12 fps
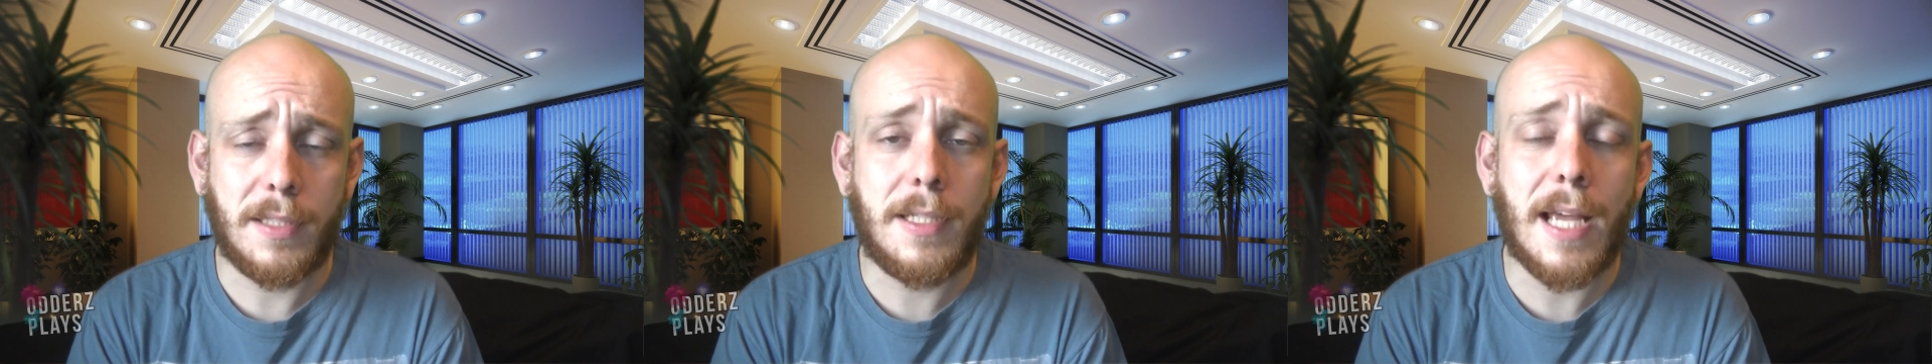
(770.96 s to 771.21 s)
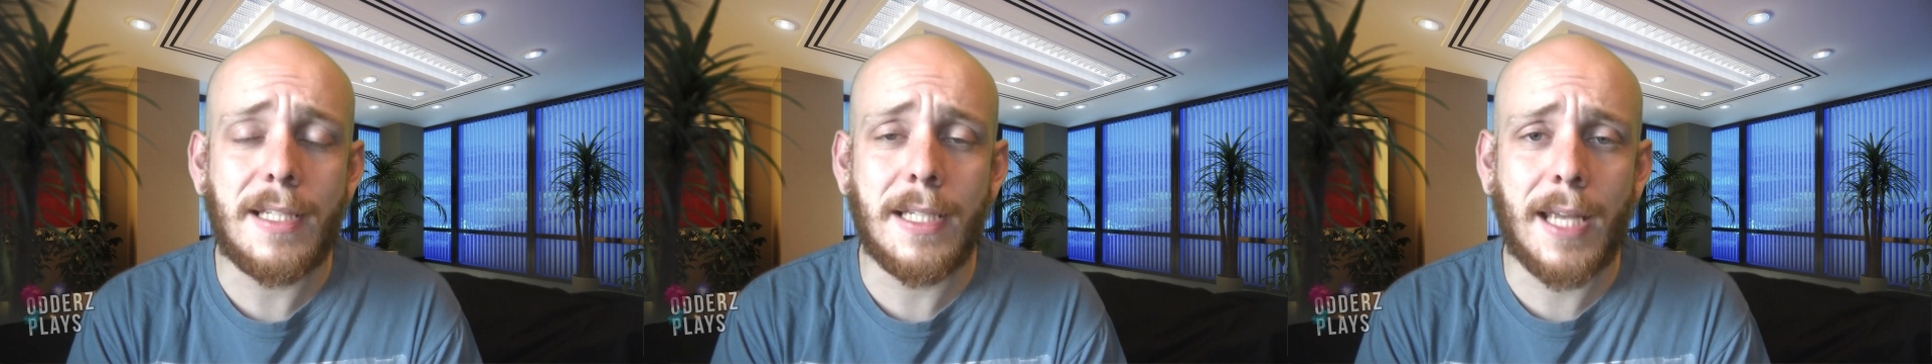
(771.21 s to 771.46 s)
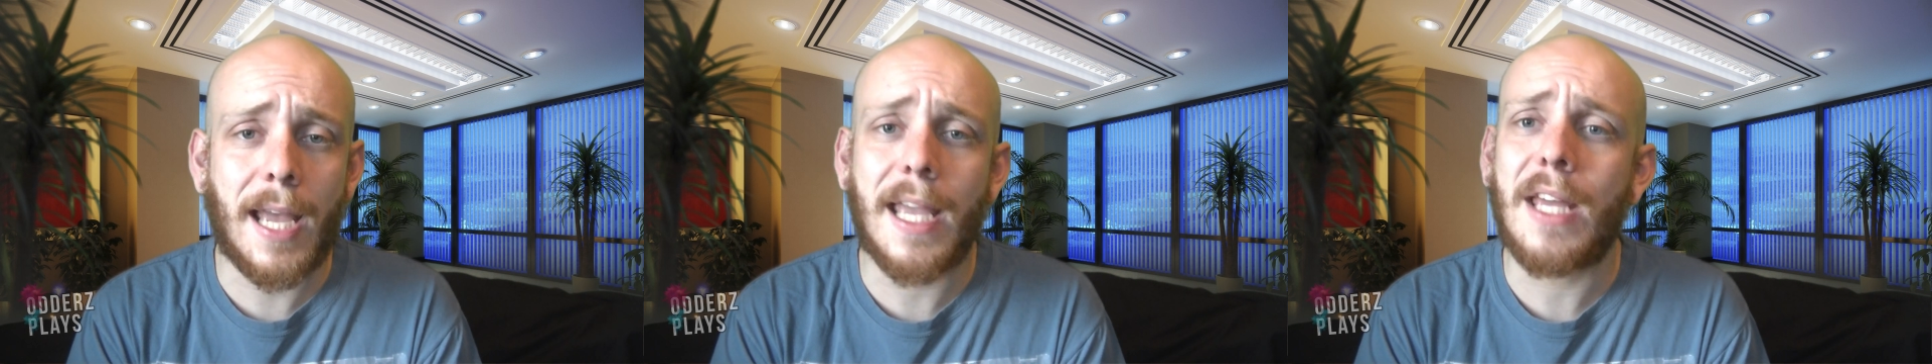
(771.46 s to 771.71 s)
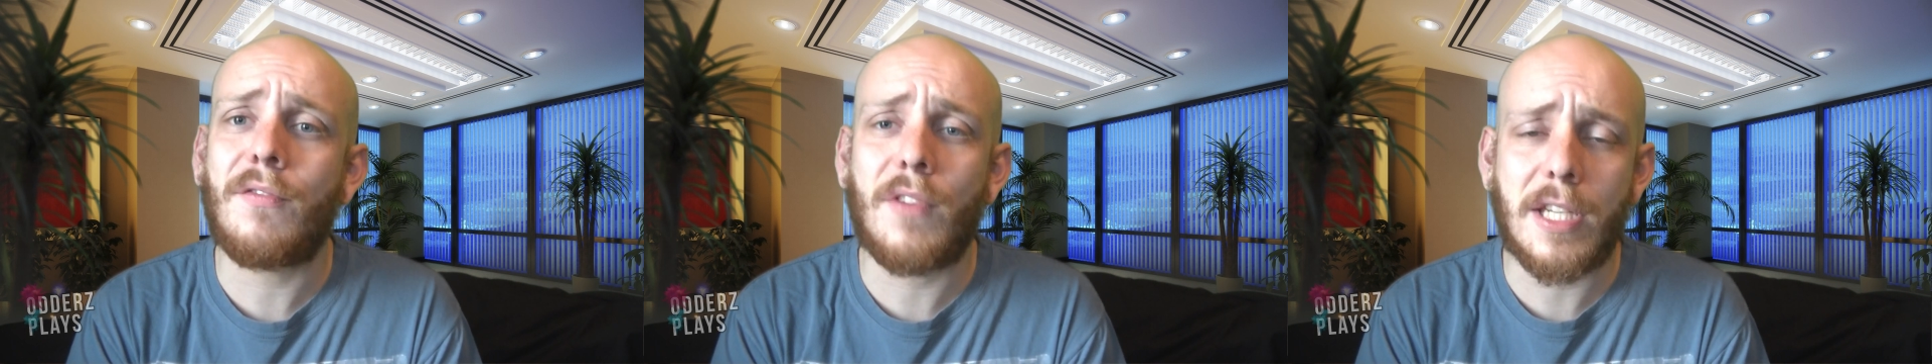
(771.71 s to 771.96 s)

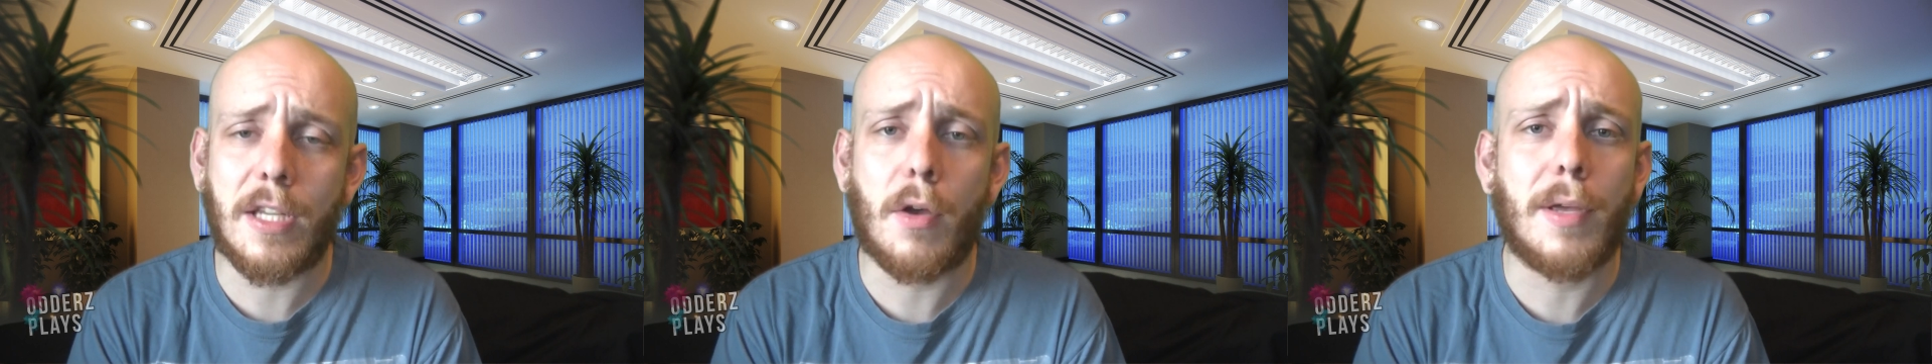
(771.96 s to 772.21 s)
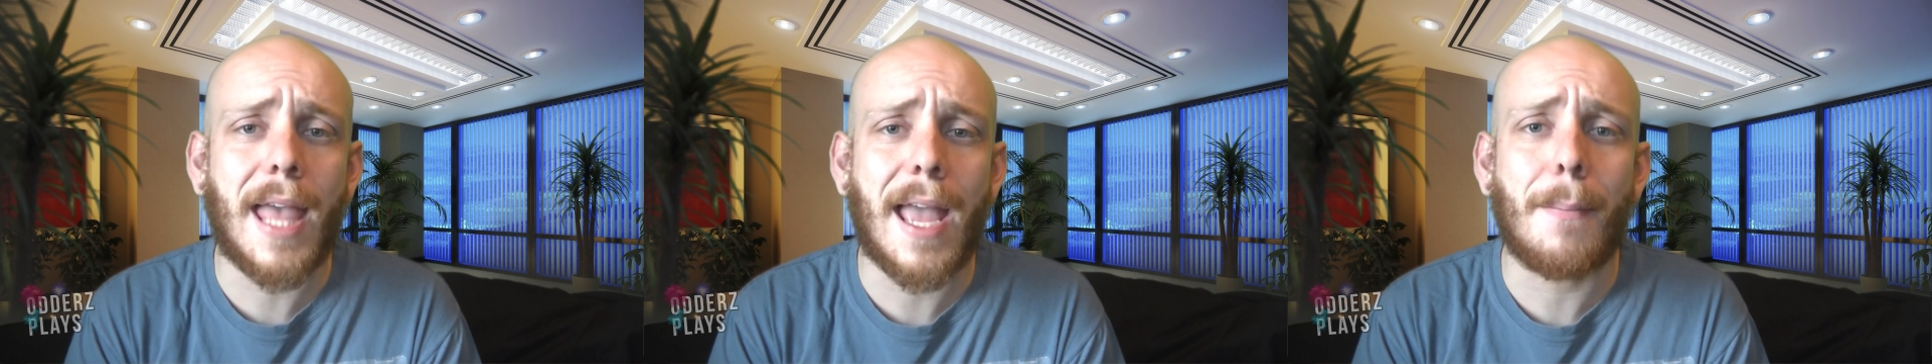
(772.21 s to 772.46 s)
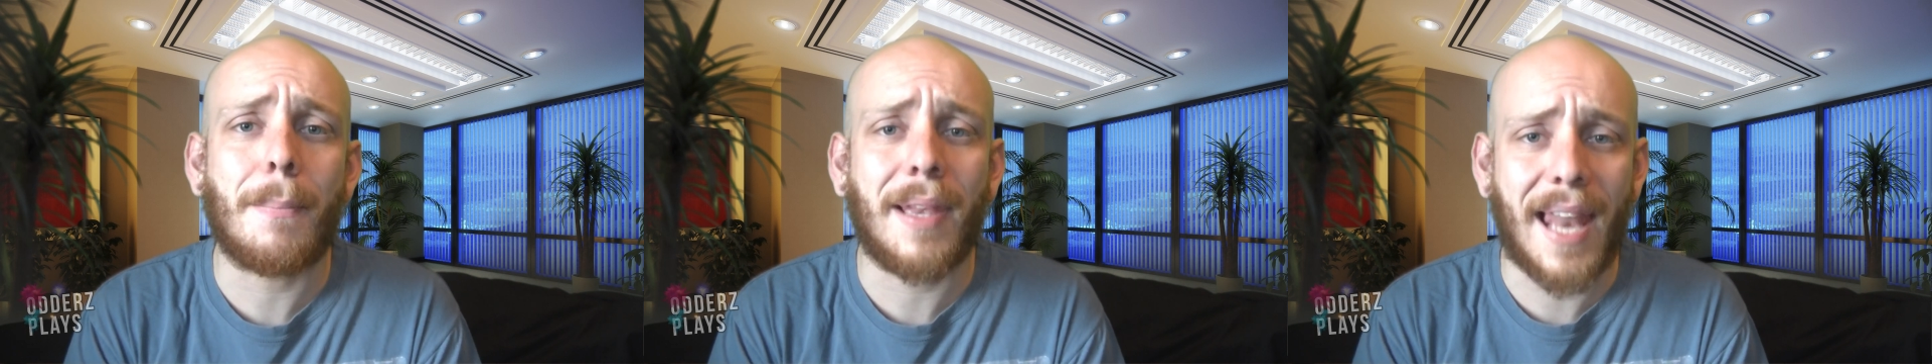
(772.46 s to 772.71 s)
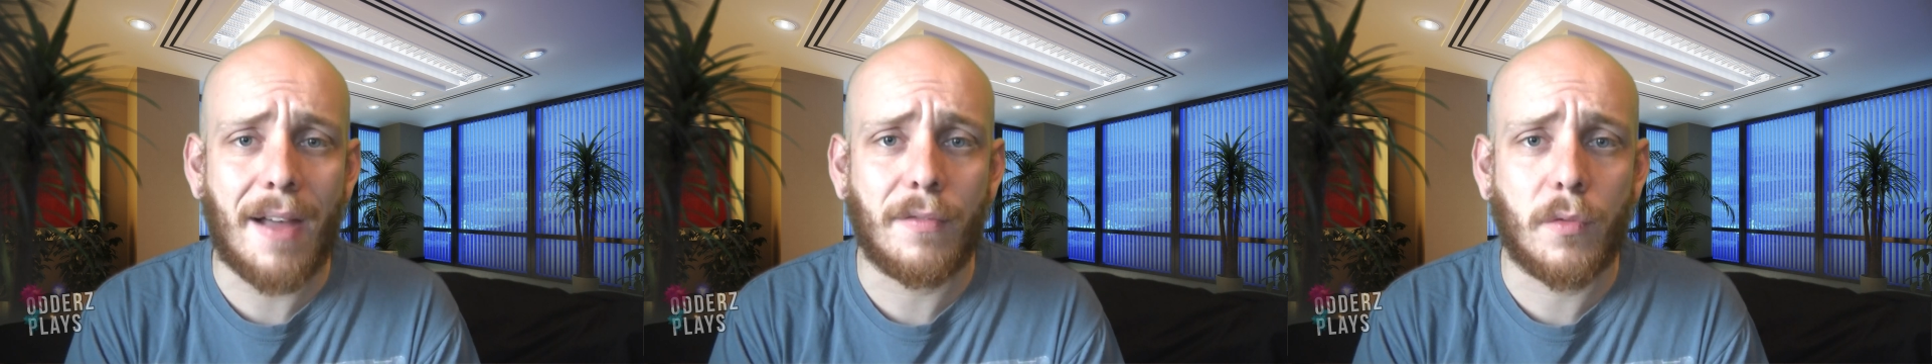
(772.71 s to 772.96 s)
Dedicated video game
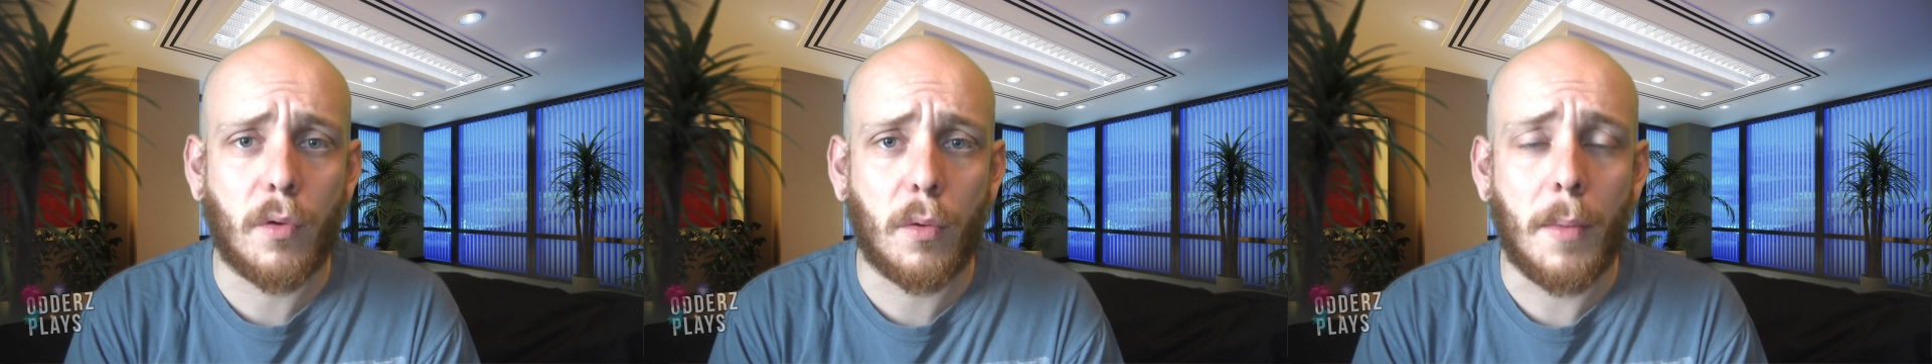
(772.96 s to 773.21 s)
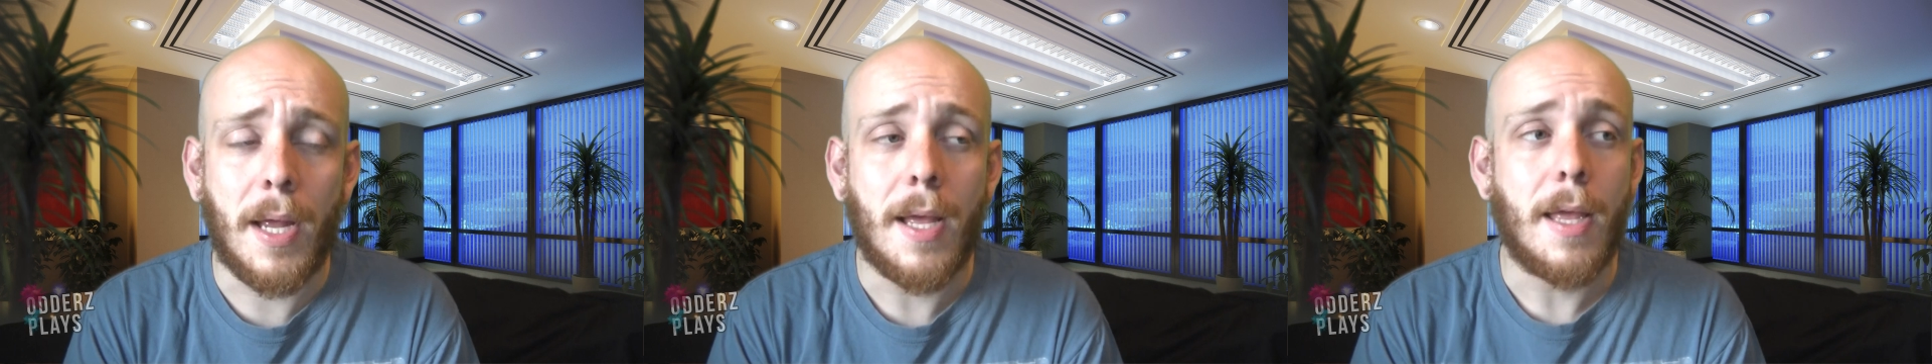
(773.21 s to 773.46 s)
platform.